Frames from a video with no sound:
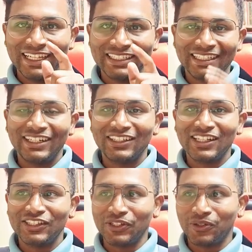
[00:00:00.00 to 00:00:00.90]
is greater
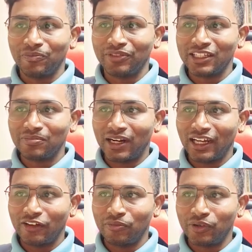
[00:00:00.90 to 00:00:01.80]
than zero, this part
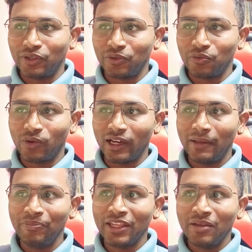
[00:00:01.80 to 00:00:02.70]
I have put.
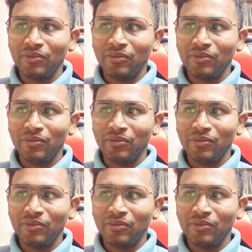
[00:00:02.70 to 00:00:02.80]
Why?